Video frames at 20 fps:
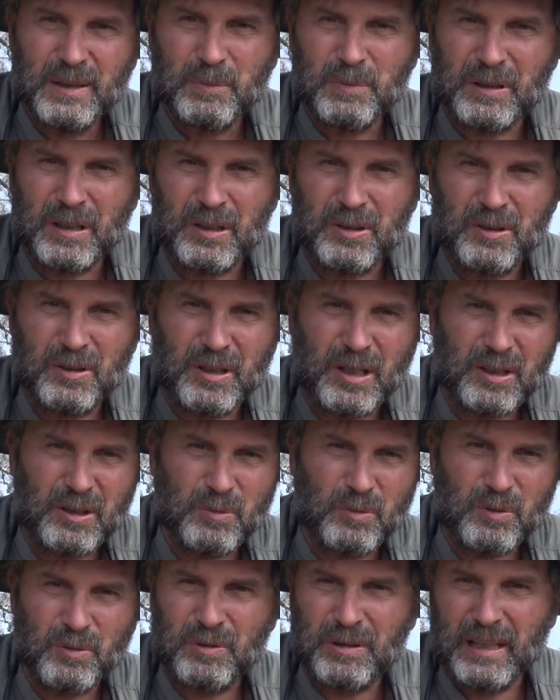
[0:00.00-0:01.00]
But they turn
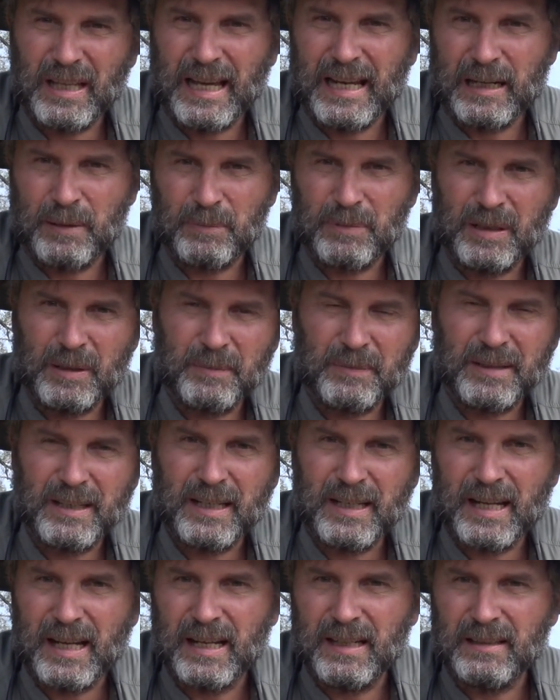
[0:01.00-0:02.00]
up when we land them, get them in
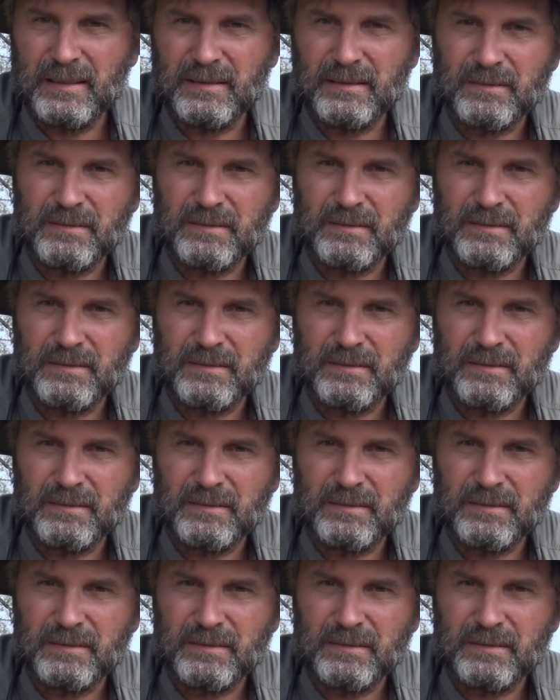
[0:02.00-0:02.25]
the net.